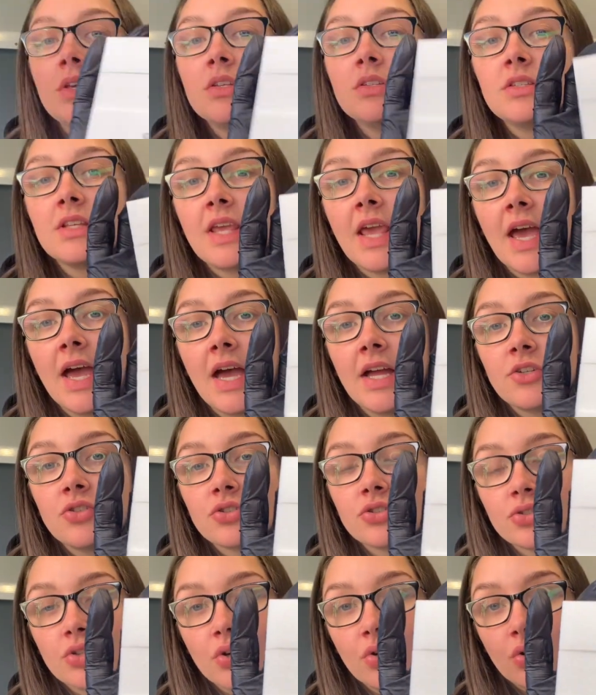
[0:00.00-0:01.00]
So yeah, I
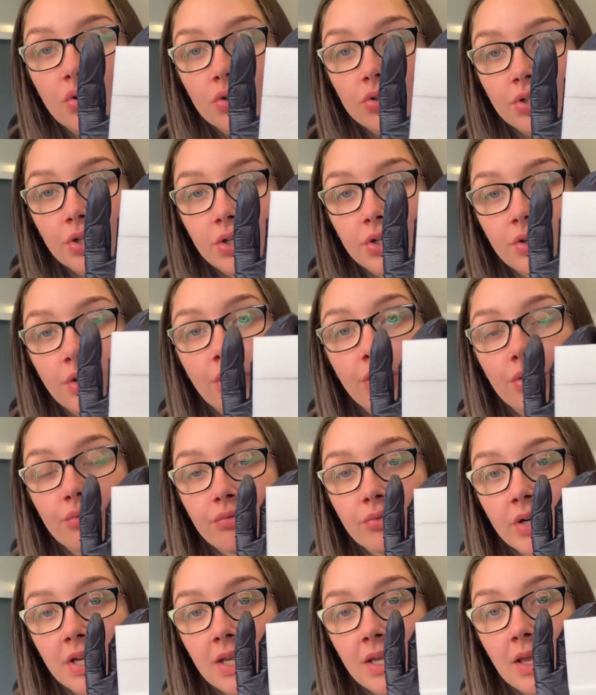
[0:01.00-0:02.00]
just ordered
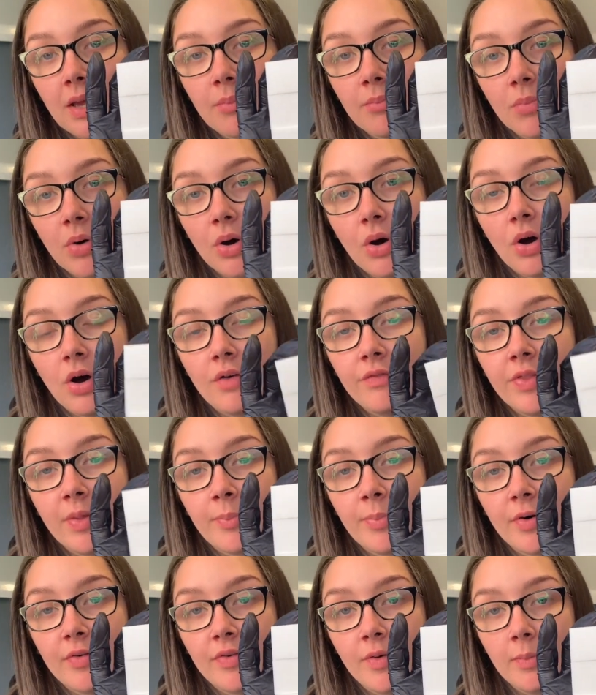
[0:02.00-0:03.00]
3 more of the
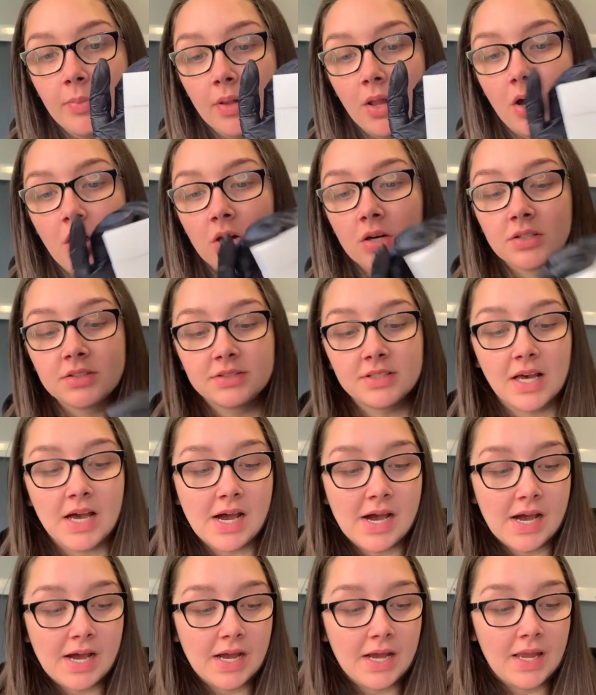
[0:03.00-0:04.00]
buffer blocks.
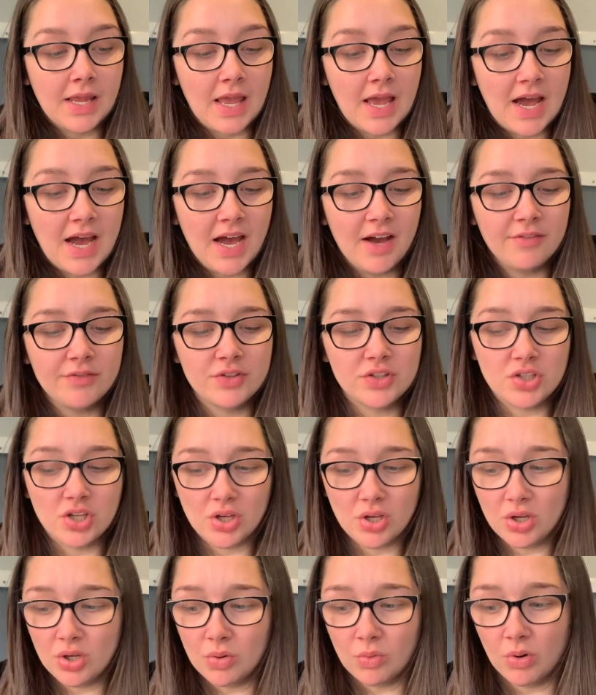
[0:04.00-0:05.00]
I have
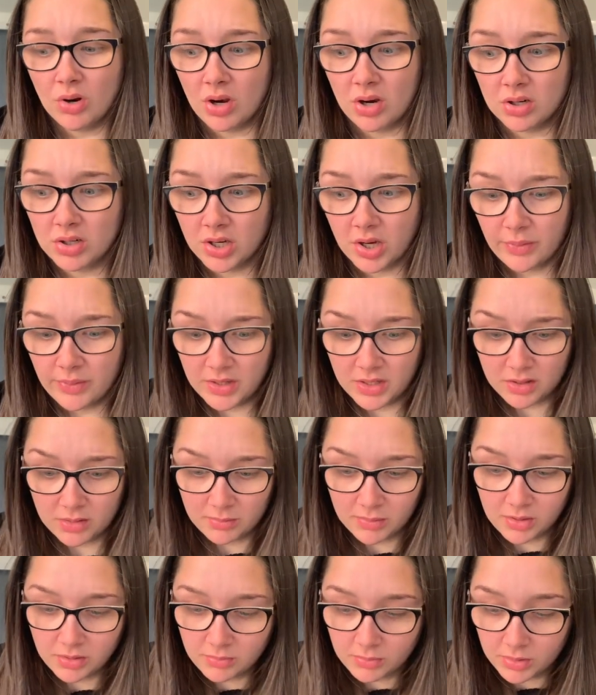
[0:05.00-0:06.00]
2 ongoing at the
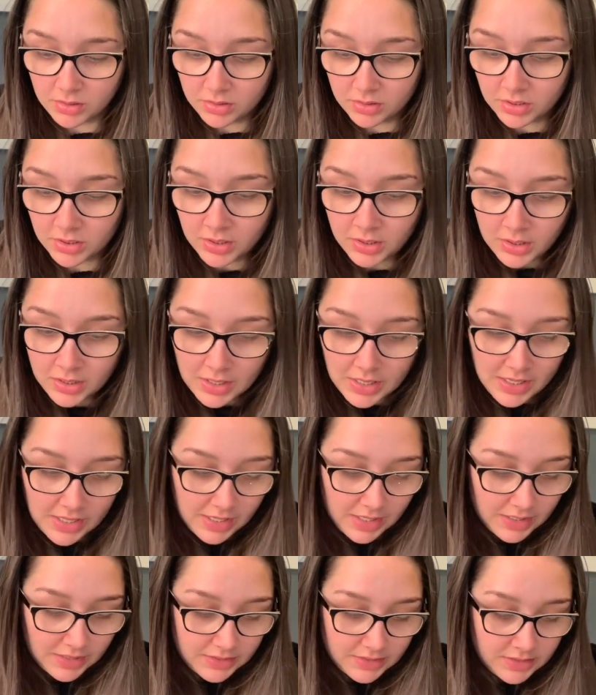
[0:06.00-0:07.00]
moment.
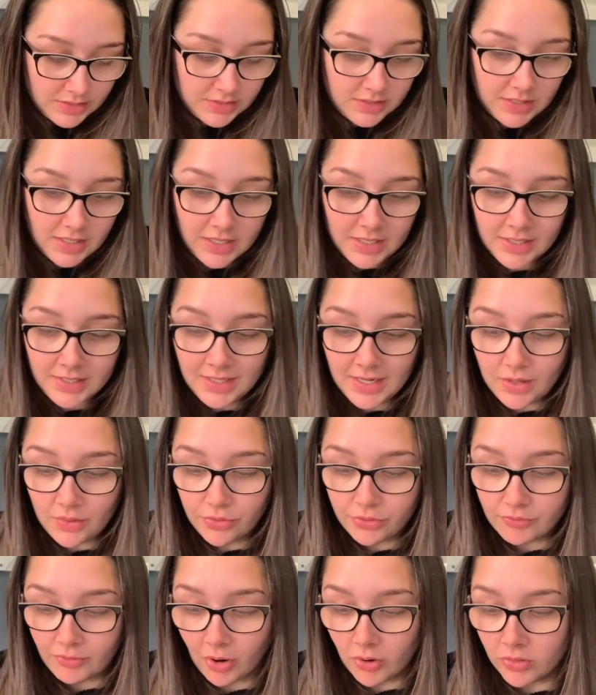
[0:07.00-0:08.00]
and I can now
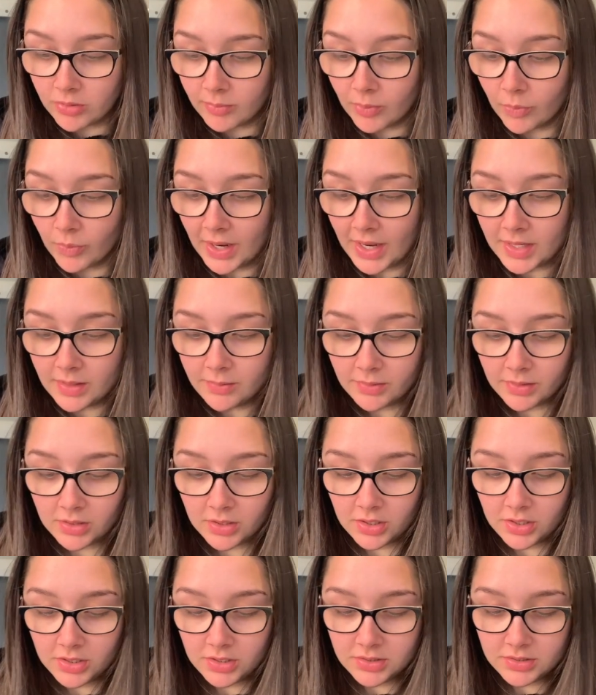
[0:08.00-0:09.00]
throw them away
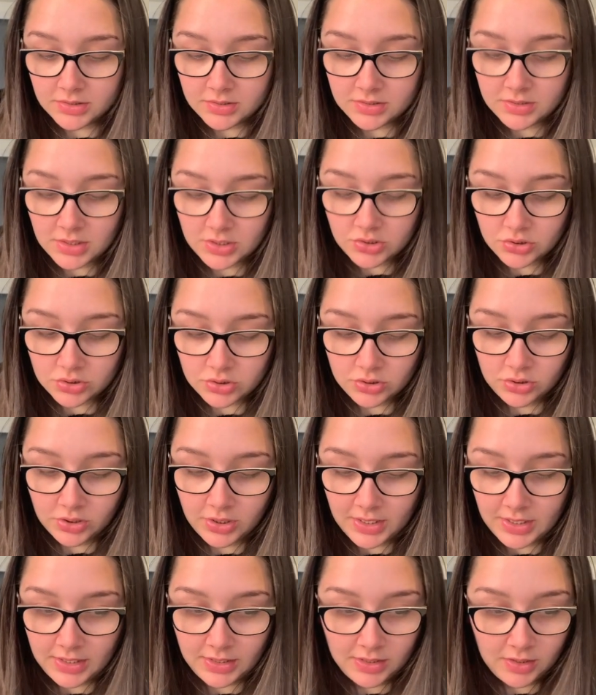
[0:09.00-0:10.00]
because they're just
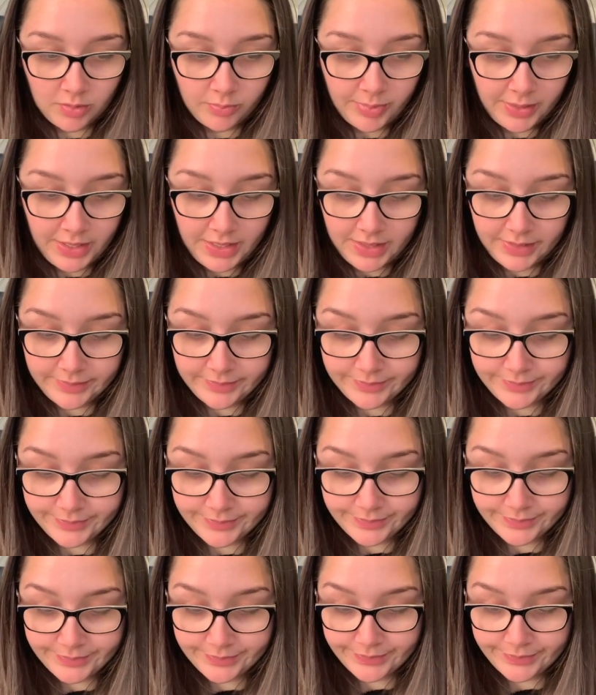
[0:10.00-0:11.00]
looking a little bit
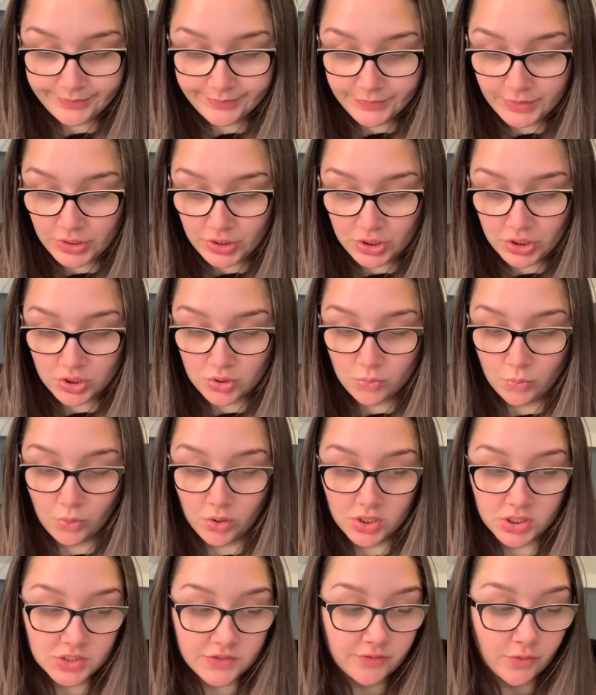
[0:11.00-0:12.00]
just
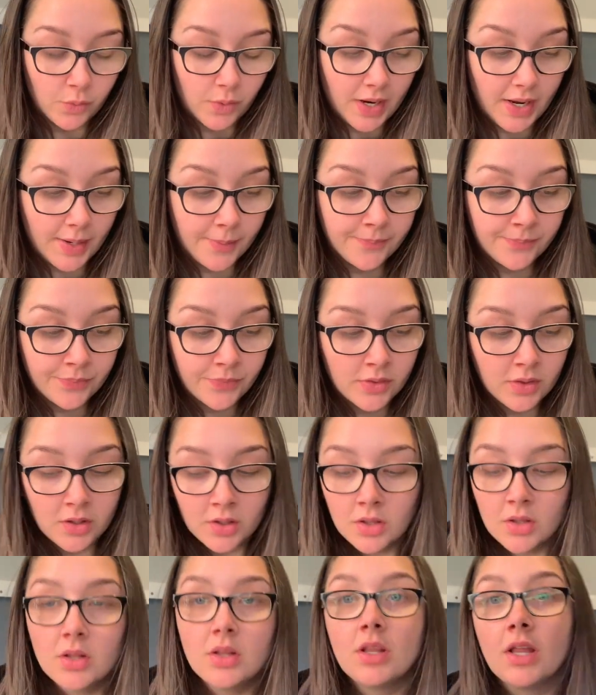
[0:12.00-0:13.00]
worse for wear.
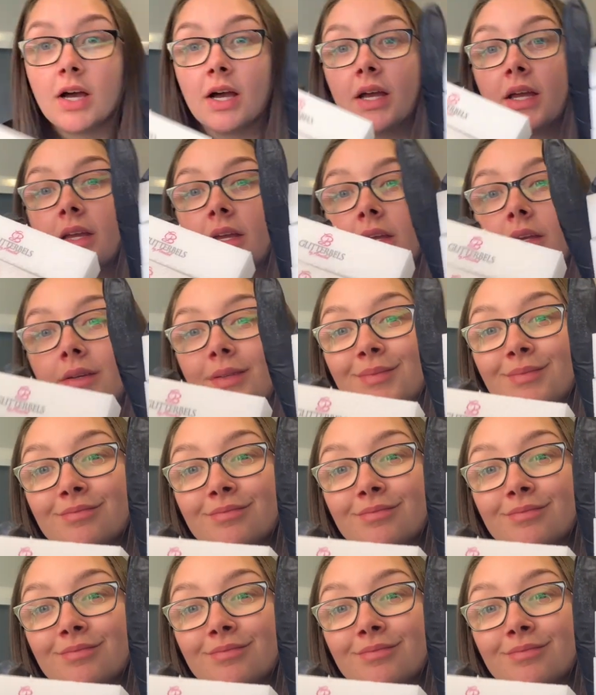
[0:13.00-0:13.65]
Like,